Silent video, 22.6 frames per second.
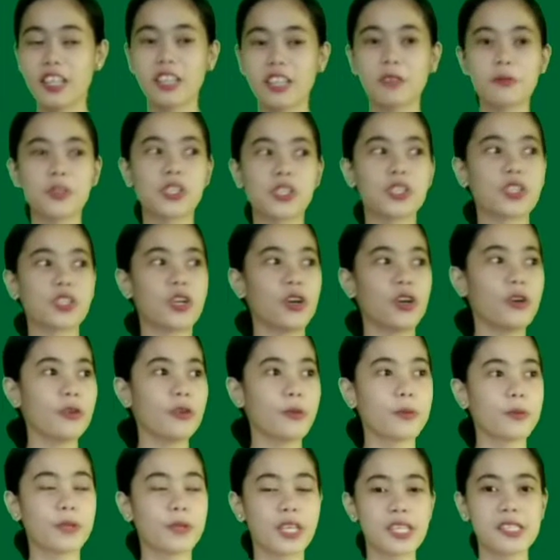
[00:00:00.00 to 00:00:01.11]
Let me show,
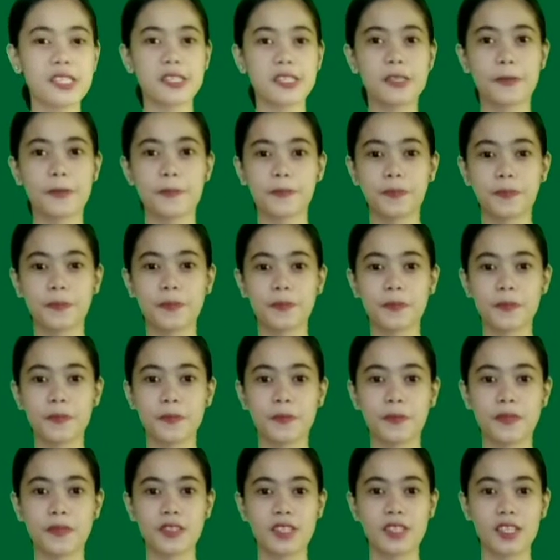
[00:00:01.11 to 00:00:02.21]
please.
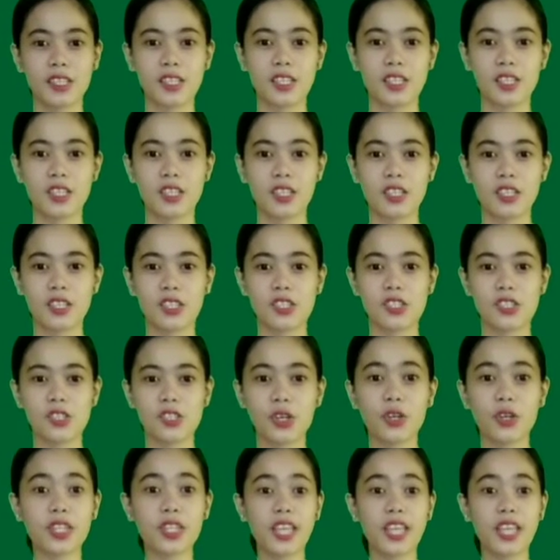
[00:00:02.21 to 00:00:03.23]
So